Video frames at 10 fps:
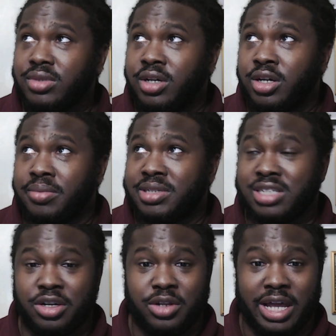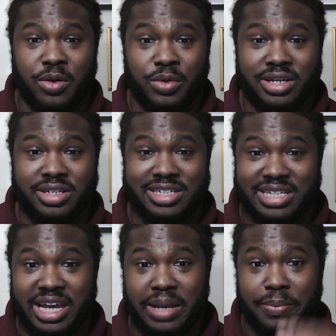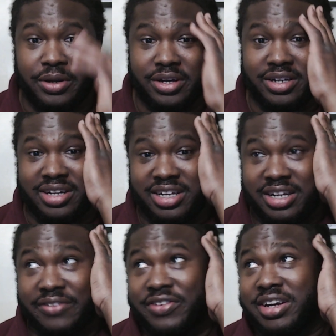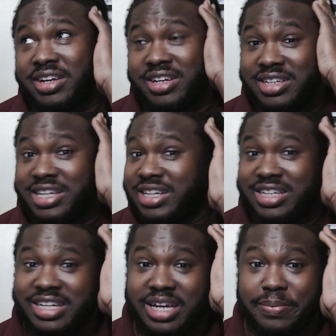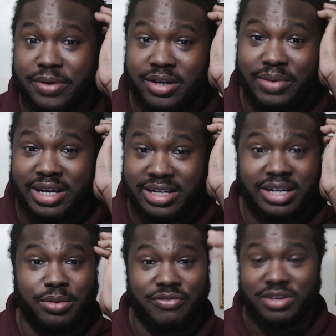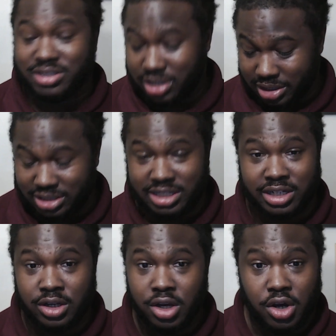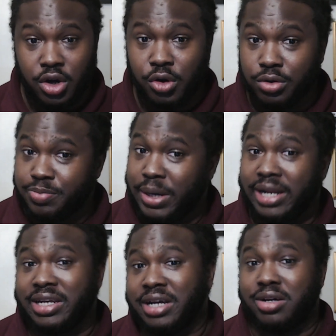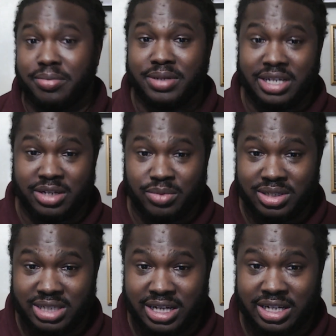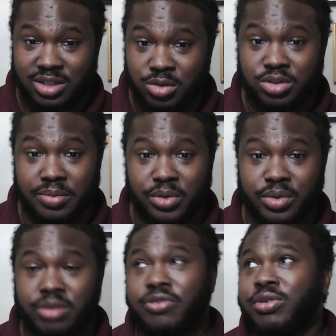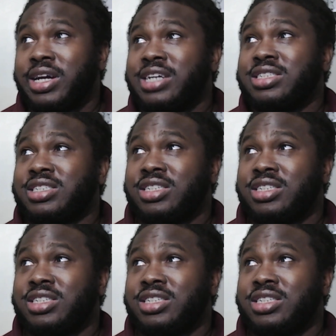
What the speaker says: It's only like one little dead period in the NFL, and it ain't the dead period right now. We finna start seeing who's probably not gonna be getting re-signed and who's gonna be really free agents.